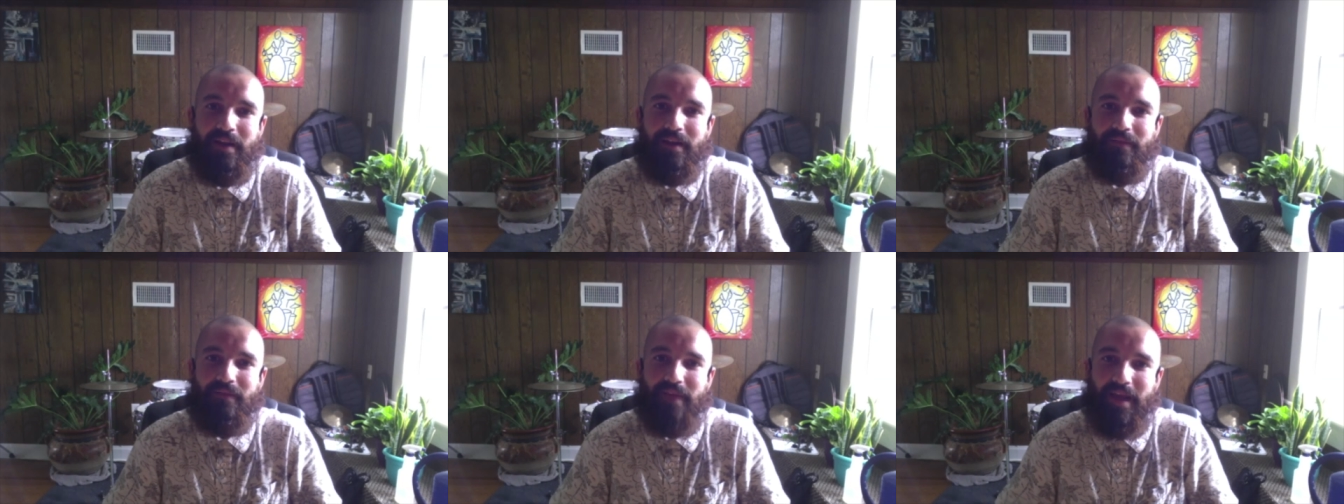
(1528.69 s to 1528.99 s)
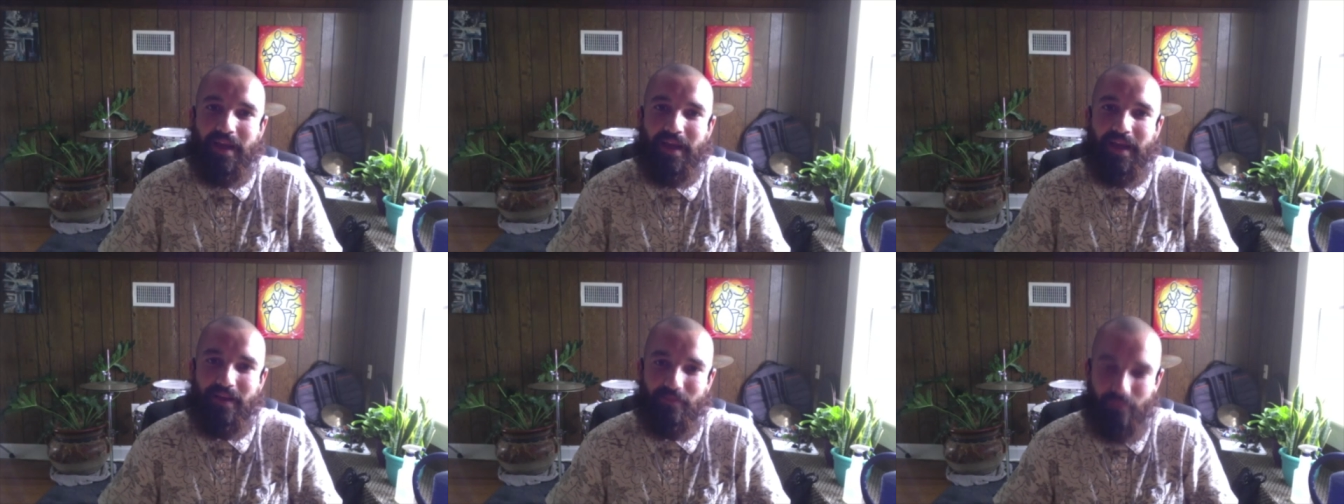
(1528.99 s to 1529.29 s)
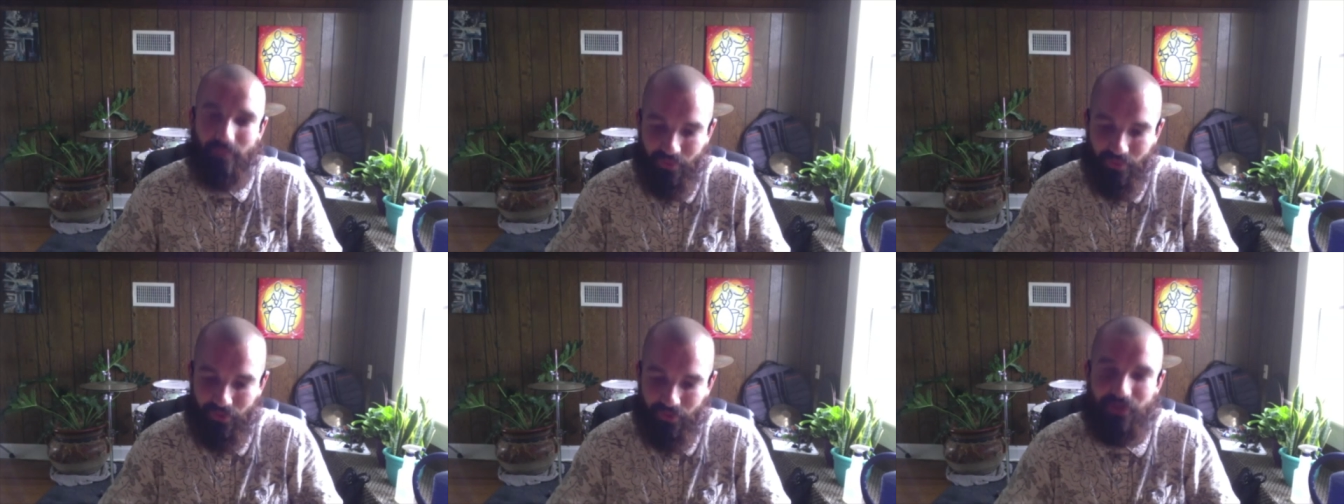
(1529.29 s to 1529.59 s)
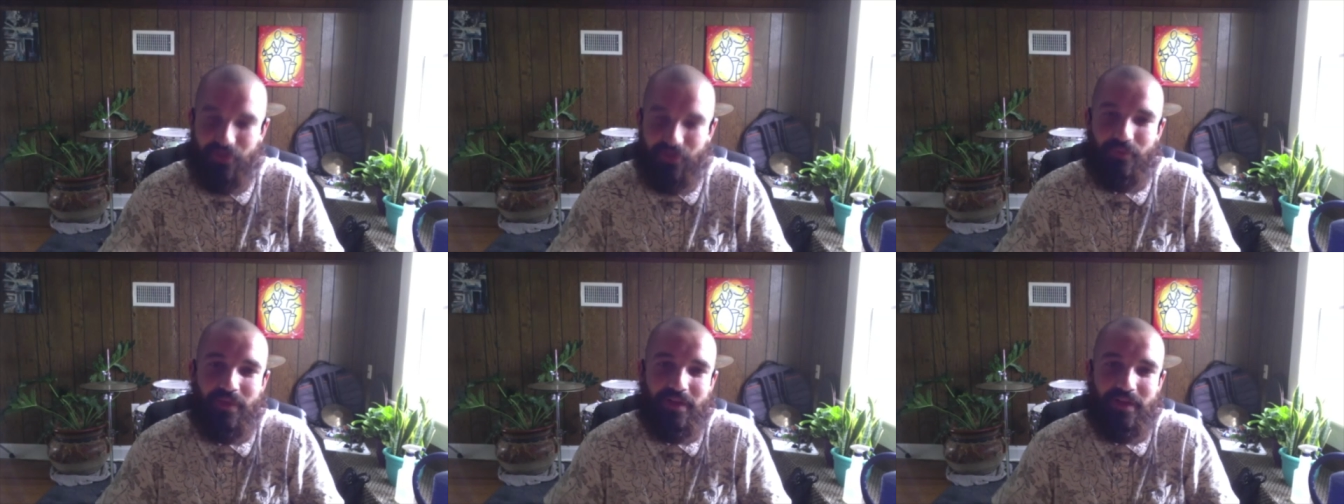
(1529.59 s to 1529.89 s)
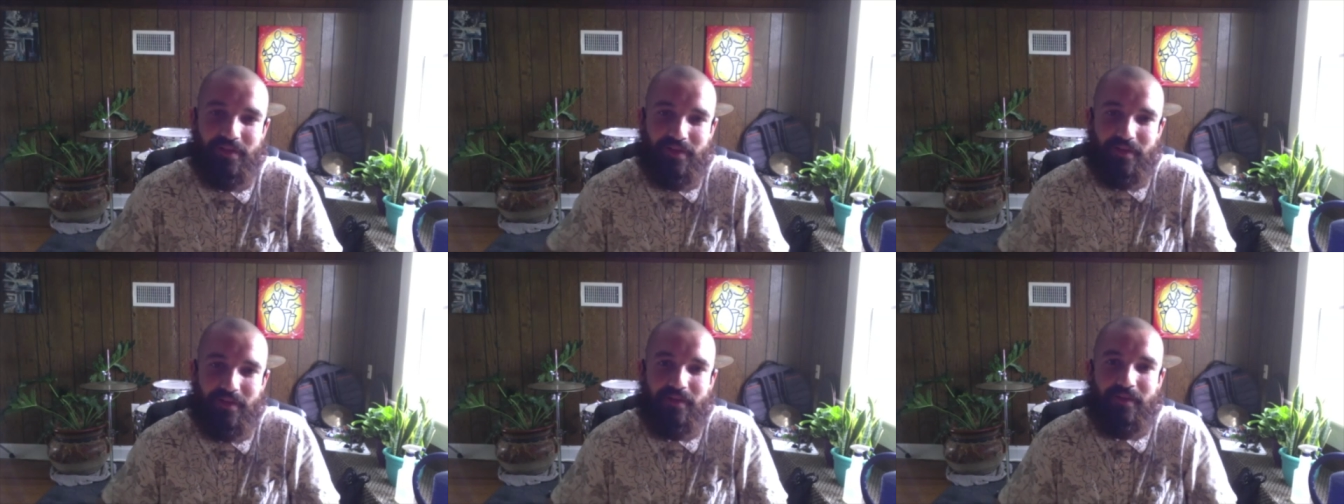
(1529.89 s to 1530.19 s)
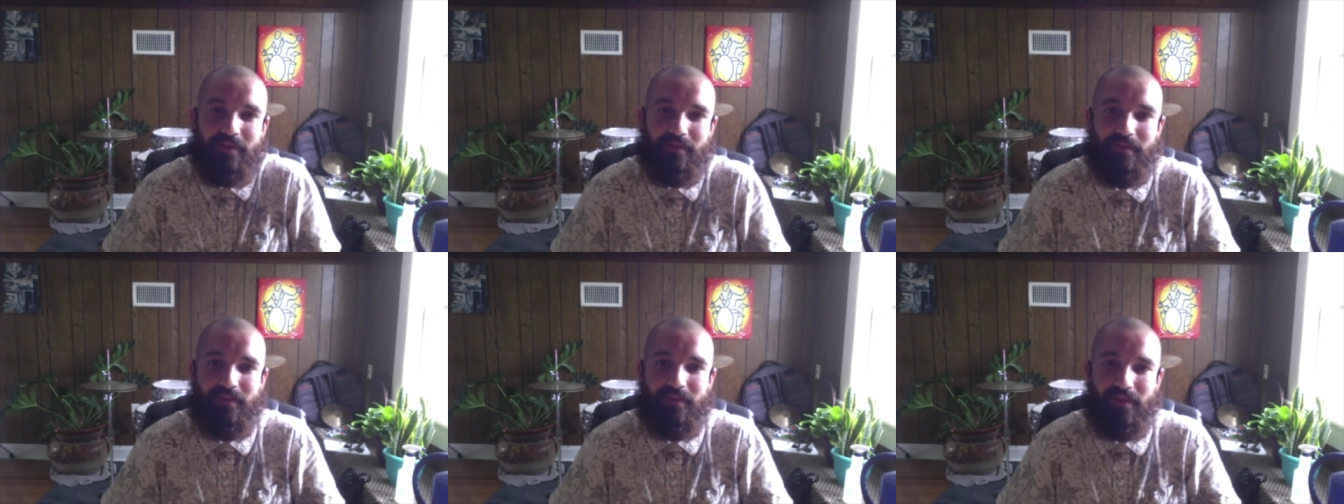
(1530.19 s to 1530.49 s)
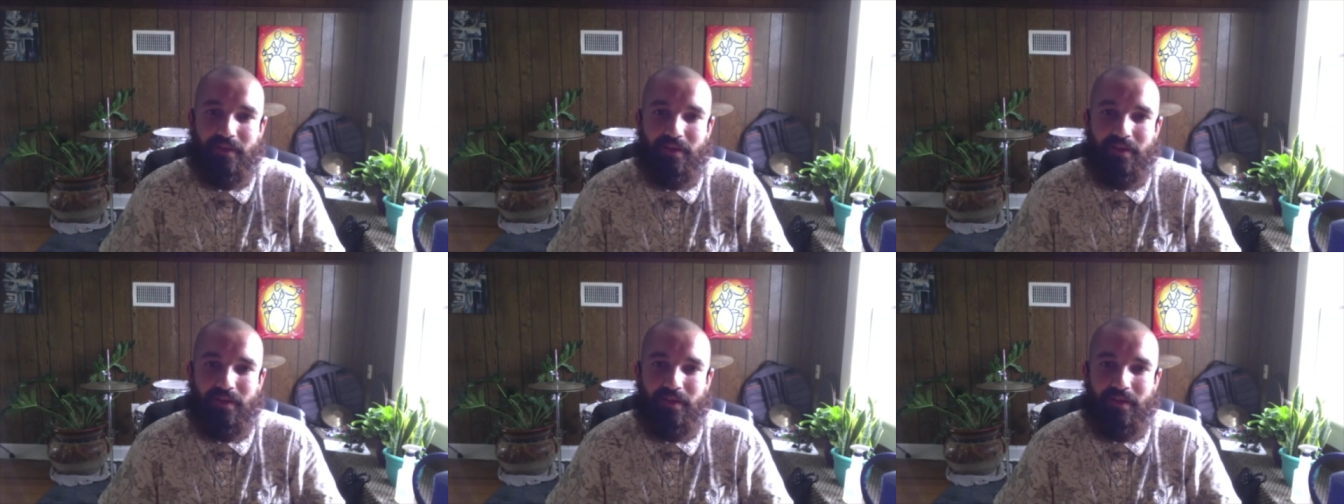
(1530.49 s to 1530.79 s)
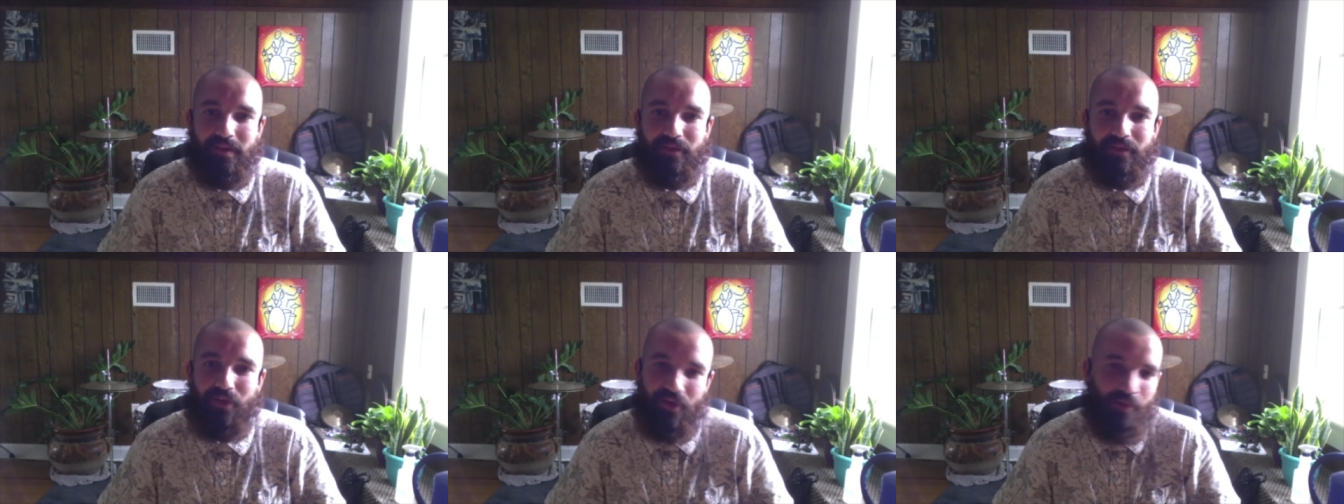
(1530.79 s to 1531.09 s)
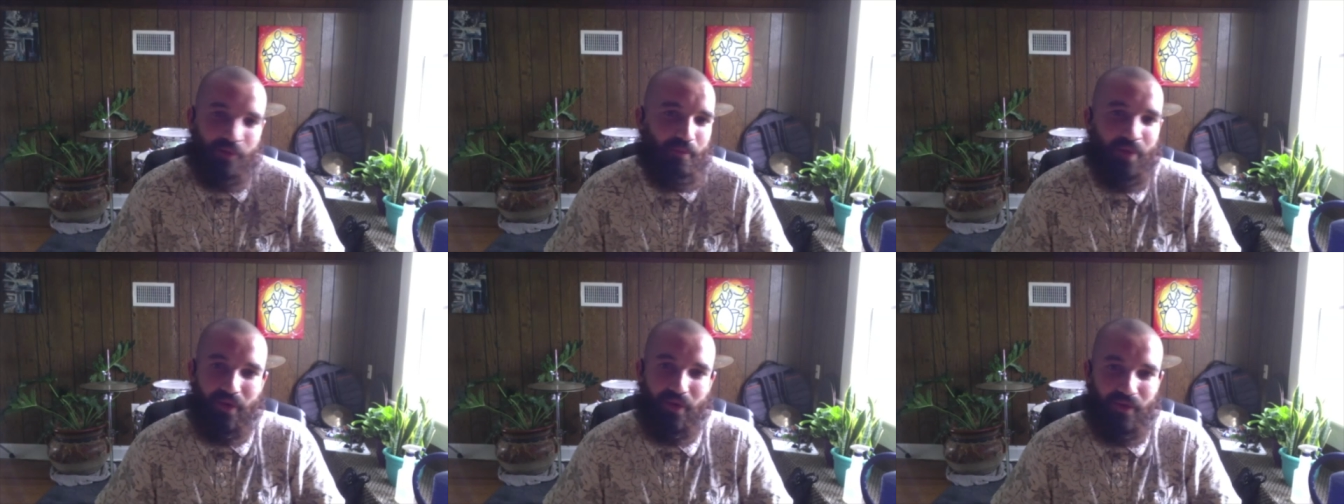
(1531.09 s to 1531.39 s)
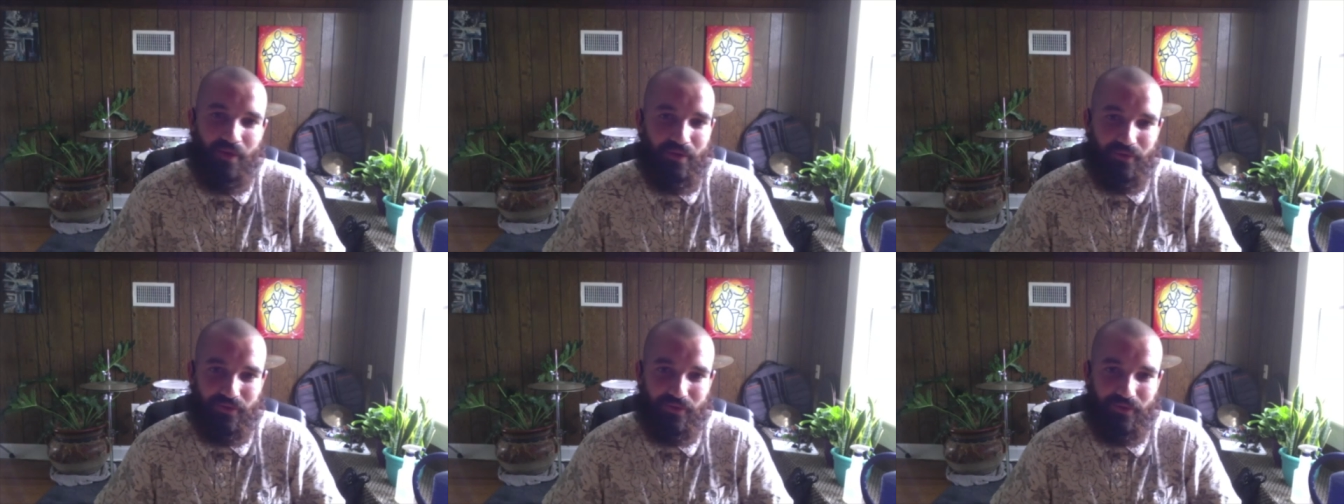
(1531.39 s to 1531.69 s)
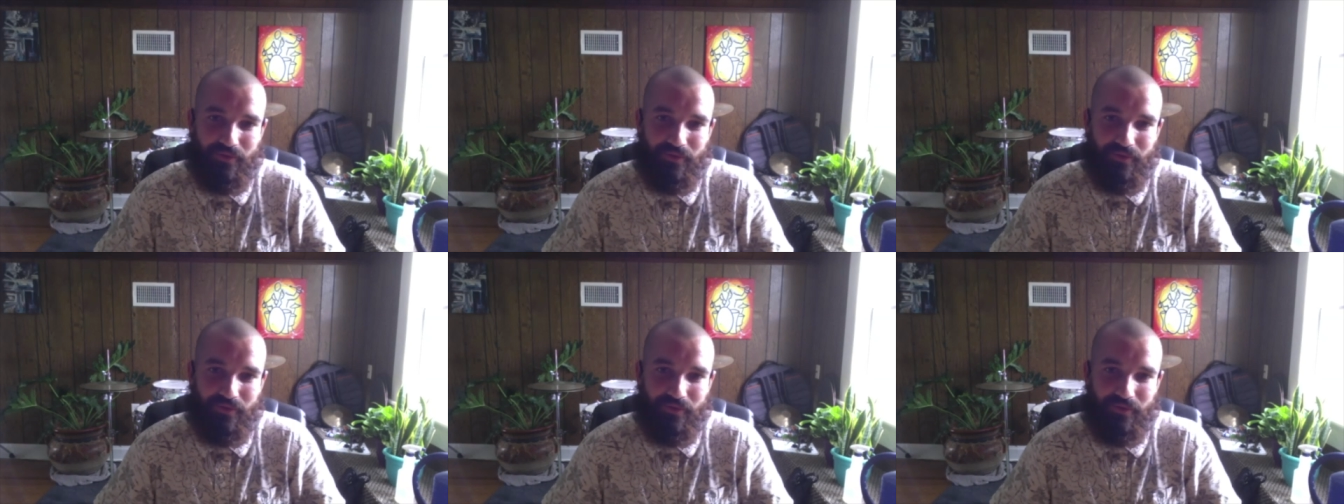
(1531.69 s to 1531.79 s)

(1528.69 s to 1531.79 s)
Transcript: that pushed me to to compose